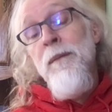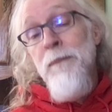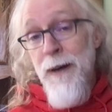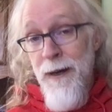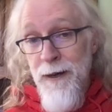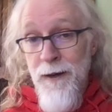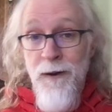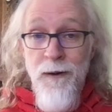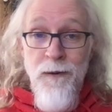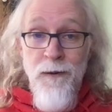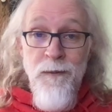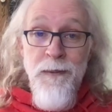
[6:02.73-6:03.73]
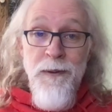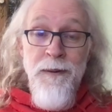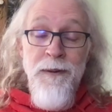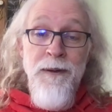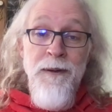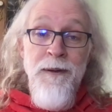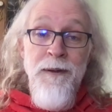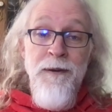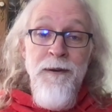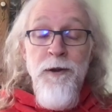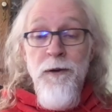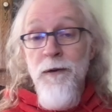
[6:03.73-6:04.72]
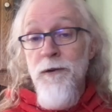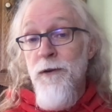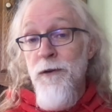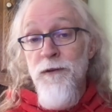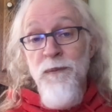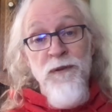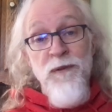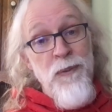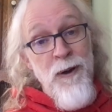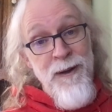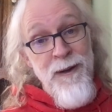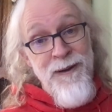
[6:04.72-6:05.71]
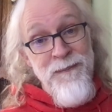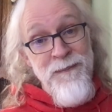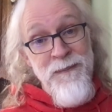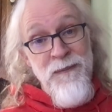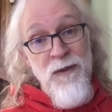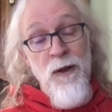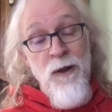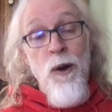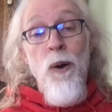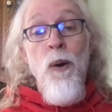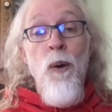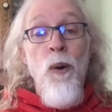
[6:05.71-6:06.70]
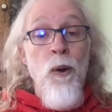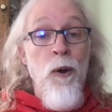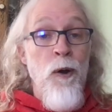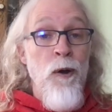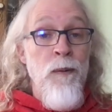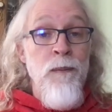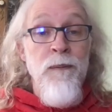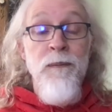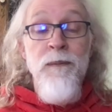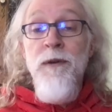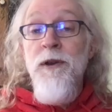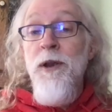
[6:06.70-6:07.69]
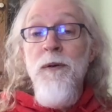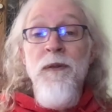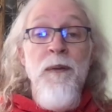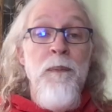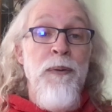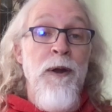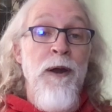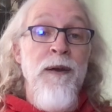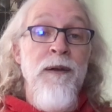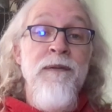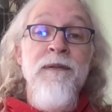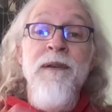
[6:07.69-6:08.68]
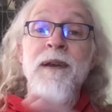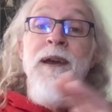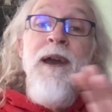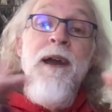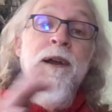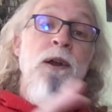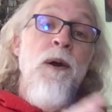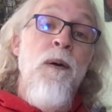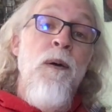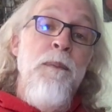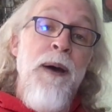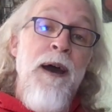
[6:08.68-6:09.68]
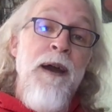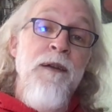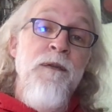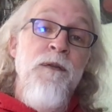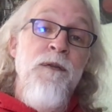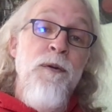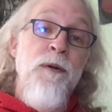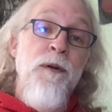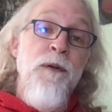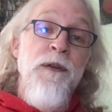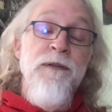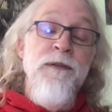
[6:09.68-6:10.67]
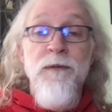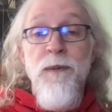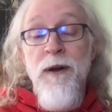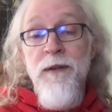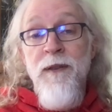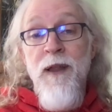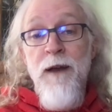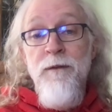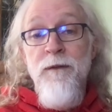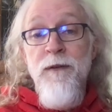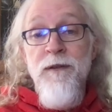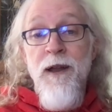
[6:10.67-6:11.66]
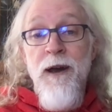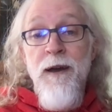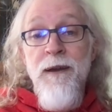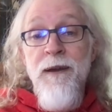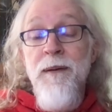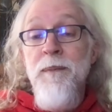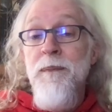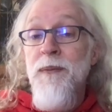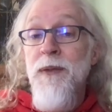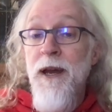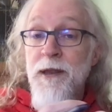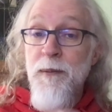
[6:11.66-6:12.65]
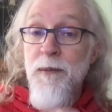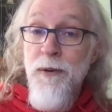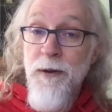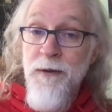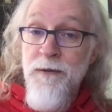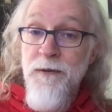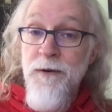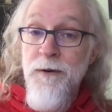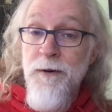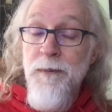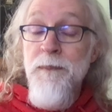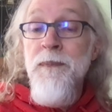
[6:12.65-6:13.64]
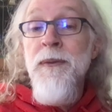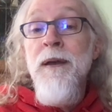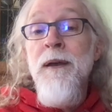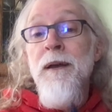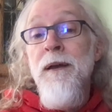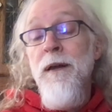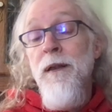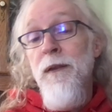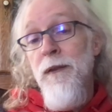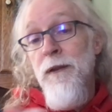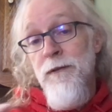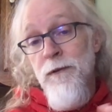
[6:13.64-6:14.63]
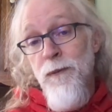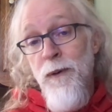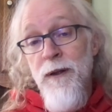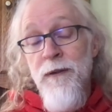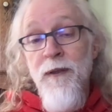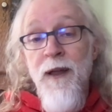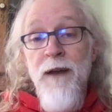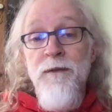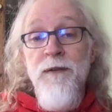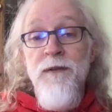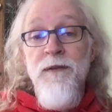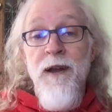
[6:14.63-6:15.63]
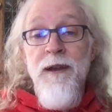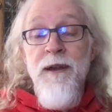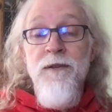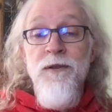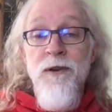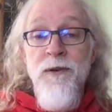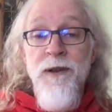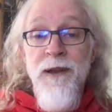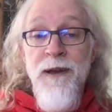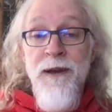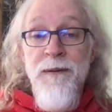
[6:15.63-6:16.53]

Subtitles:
back home during Christmas break or during the breaks, and going back and forth. This is what life is like at the boarding school. This is what life is like in Shonaland.